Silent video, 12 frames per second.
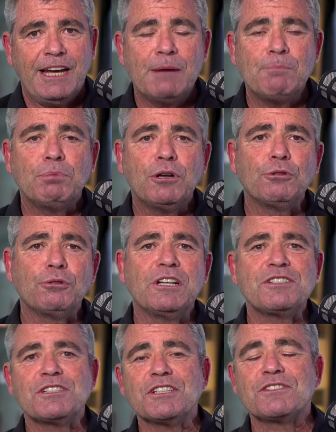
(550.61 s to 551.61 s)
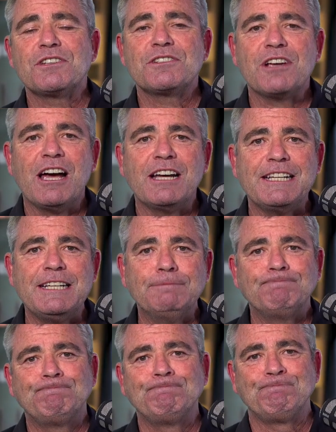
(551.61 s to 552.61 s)
And pluralistic society,
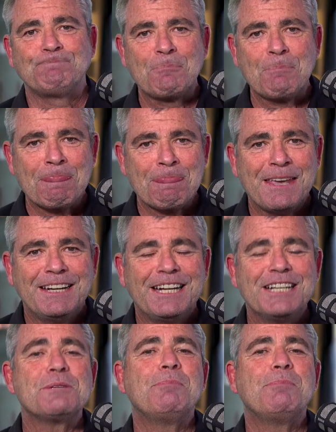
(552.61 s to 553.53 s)
it's